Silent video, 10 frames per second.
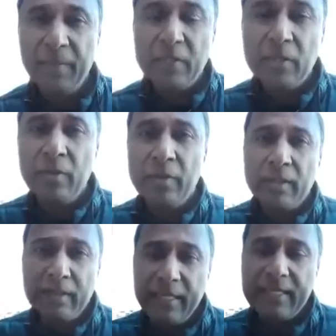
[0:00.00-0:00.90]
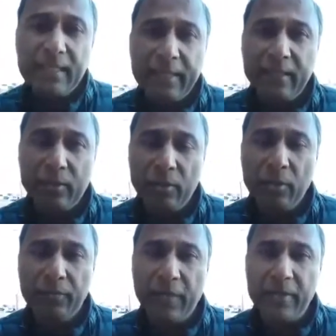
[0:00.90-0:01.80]
So things like the
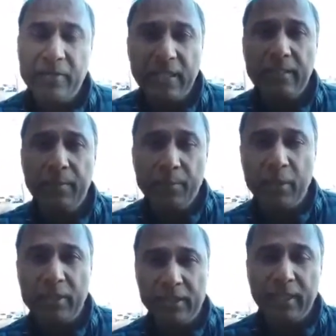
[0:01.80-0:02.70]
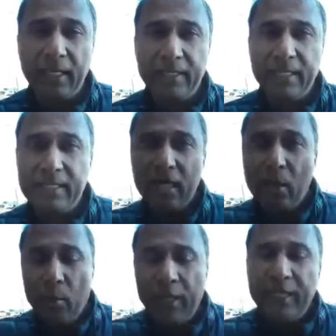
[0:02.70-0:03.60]
coronavirus need to be put into context.
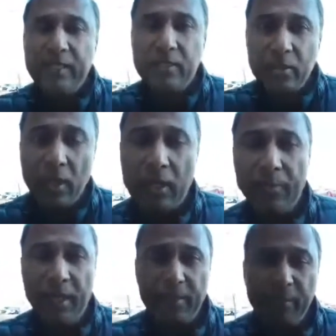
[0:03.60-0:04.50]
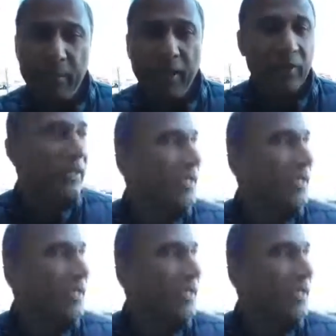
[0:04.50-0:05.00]
We need to talk about immune health.